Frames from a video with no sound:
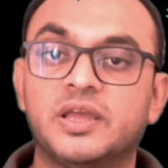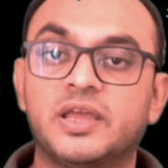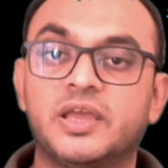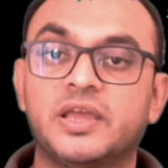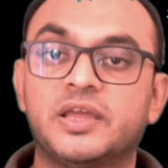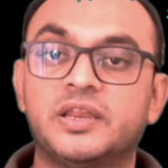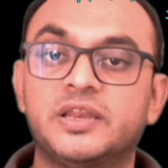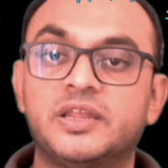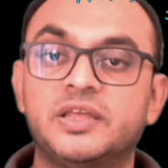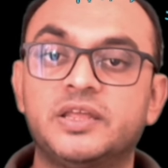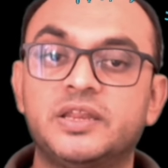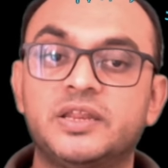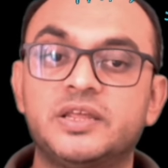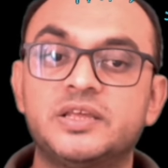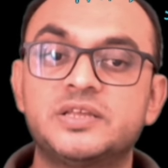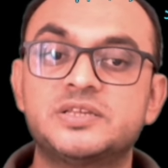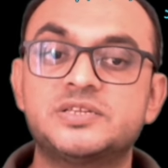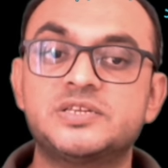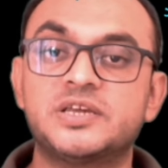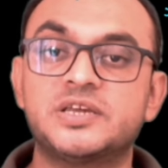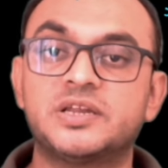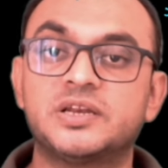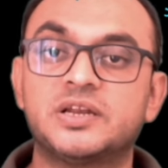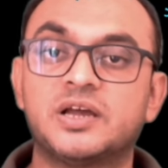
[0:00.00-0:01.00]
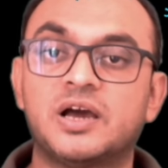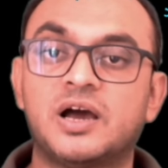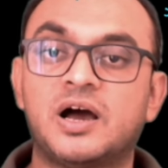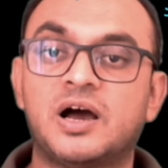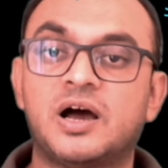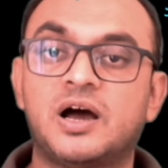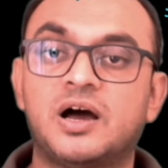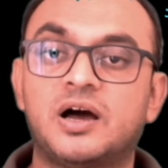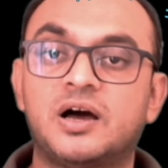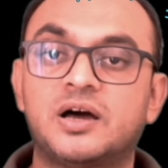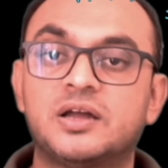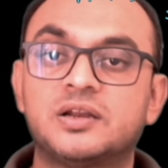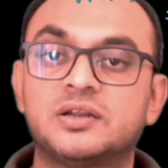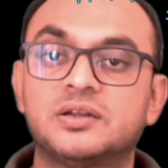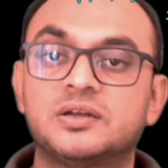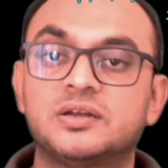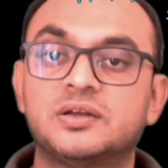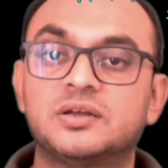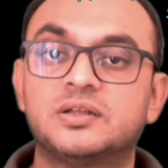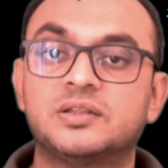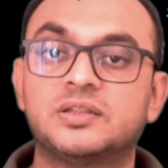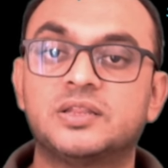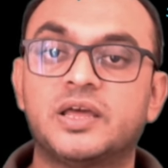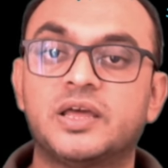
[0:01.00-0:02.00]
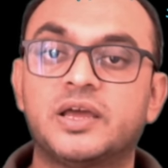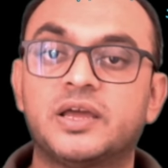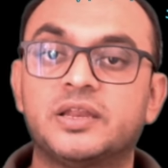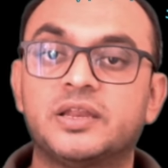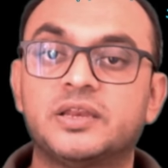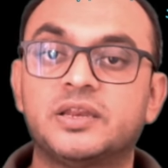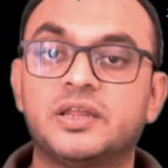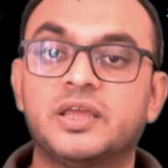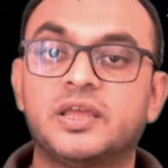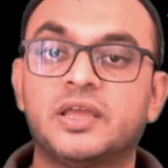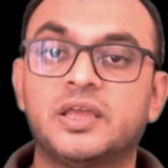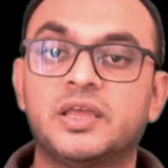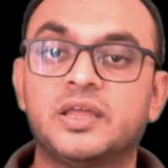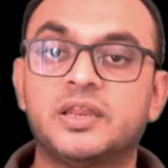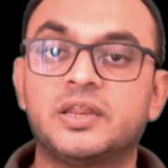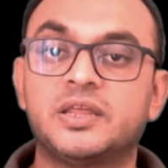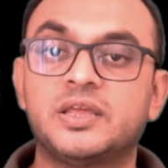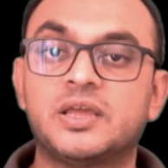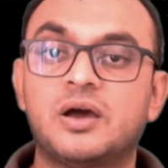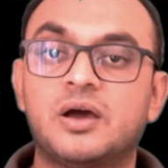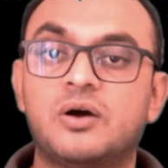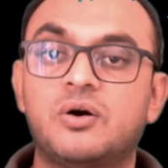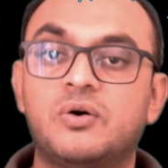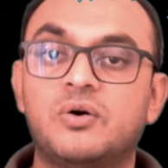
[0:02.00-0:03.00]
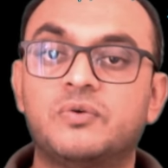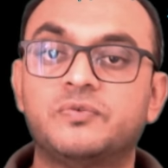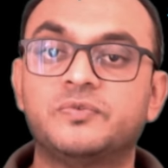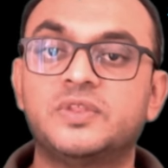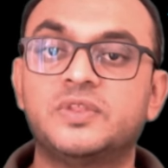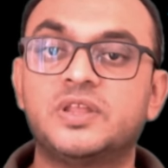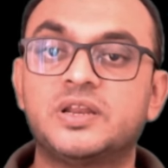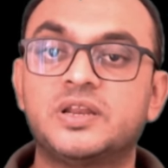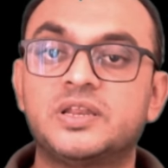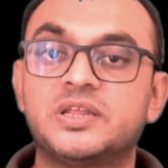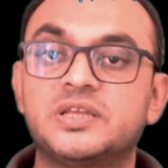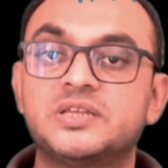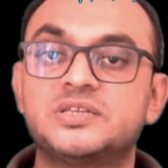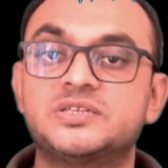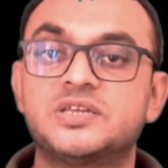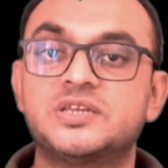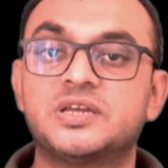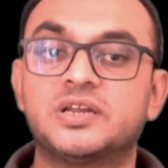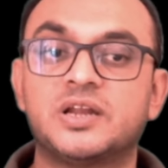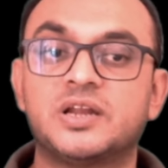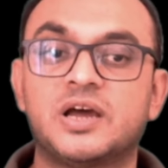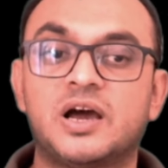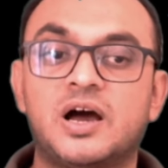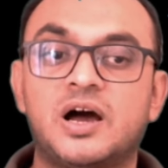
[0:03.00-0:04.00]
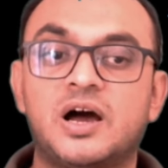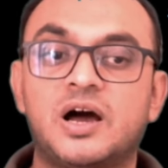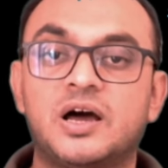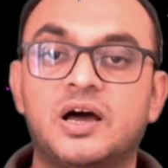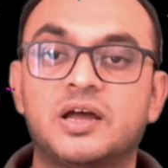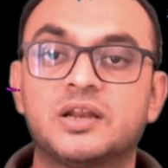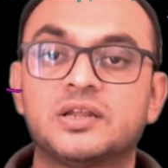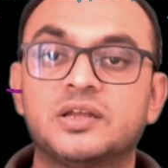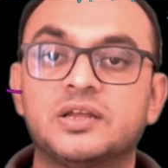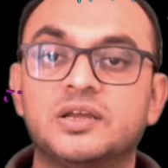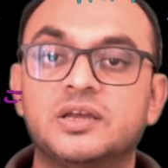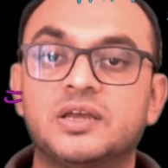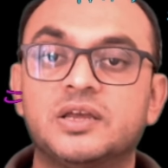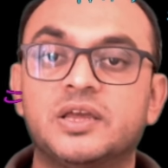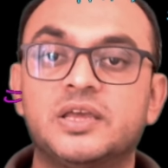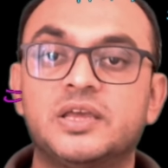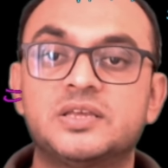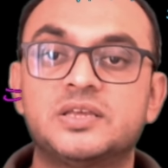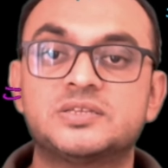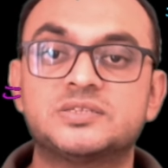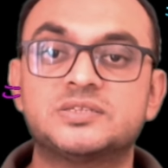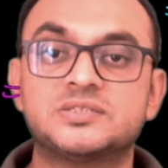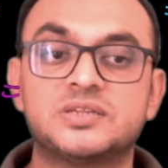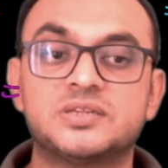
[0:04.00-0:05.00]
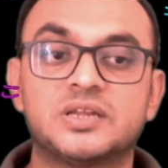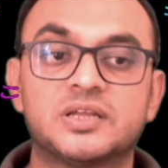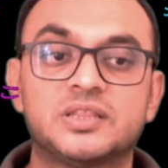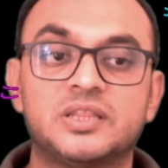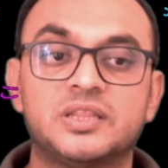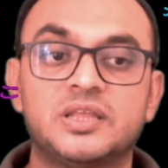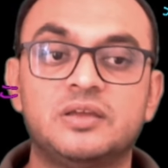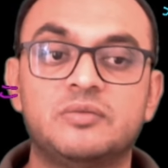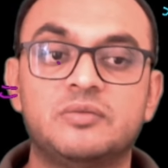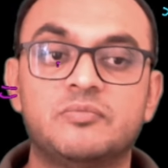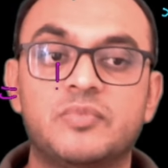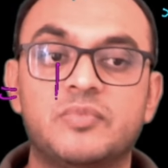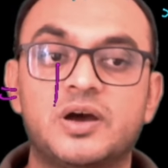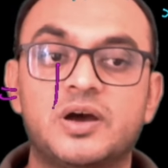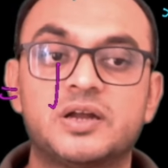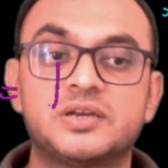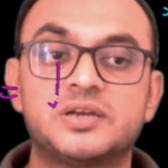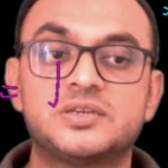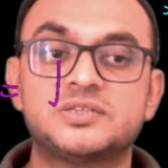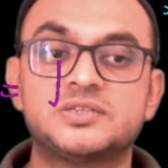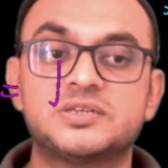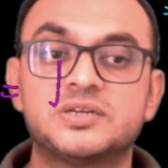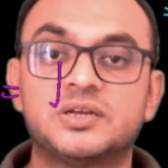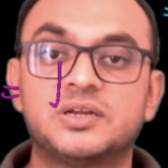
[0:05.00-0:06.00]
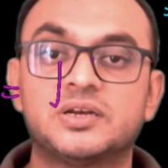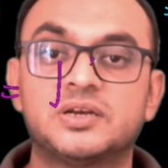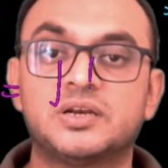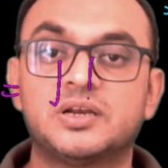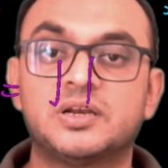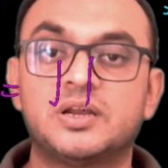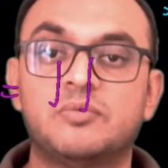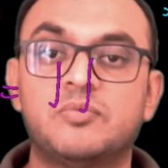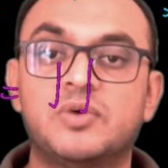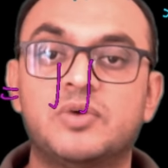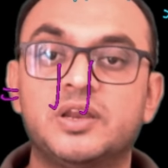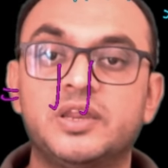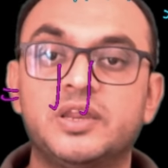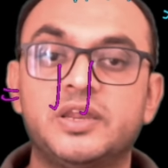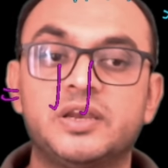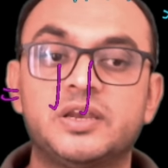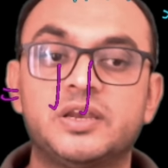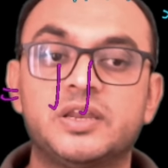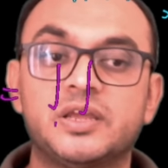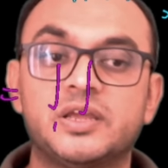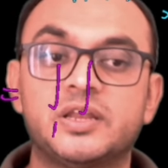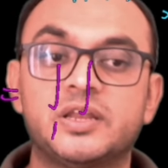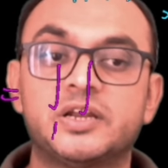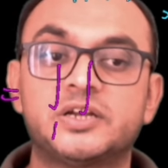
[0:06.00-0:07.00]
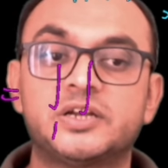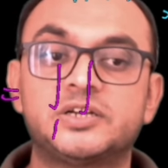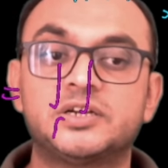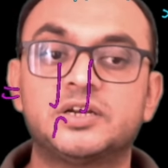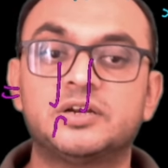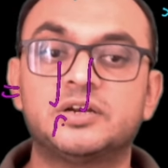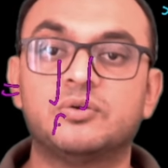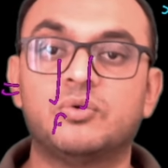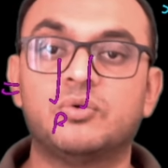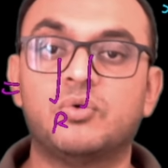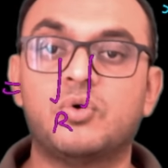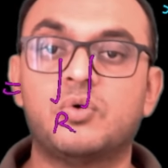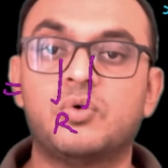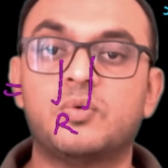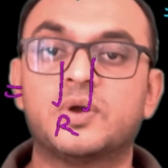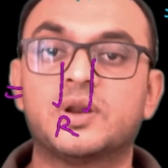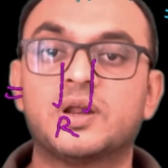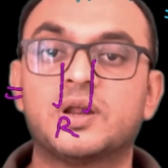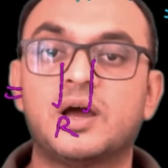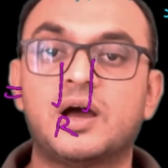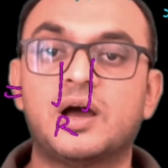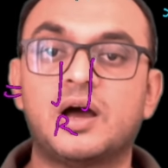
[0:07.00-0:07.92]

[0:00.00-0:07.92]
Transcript: any region R, then area of the region R is nothing but double integration over